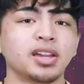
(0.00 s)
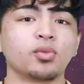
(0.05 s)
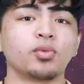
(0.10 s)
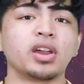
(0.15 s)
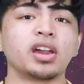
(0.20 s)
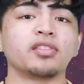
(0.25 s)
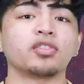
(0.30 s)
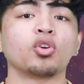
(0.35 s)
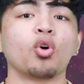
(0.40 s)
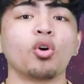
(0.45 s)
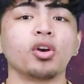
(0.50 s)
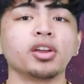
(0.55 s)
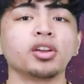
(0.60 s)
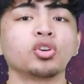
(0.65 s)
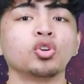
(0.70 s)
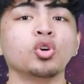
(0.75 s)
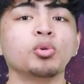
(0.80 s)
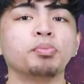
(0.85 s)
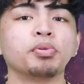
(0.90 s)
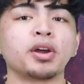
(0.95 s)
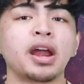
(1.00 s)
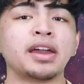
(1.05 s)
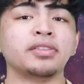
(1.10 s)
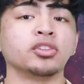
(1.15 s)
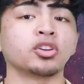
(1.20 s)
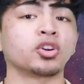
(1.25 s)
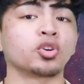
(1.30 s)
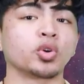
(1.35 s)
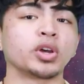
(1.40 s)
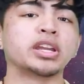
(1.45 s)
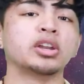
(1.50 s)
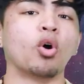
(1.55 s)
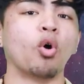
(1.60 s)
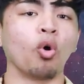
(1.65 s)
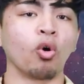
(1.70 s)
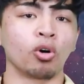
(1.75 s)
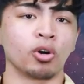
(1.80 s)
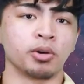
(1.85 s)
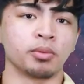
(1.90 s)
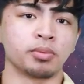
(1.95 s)
ten, we have Gordon Cooper and the Green
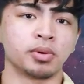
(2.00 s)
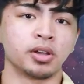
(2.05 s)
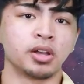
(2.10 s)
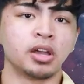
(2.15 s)
Orb.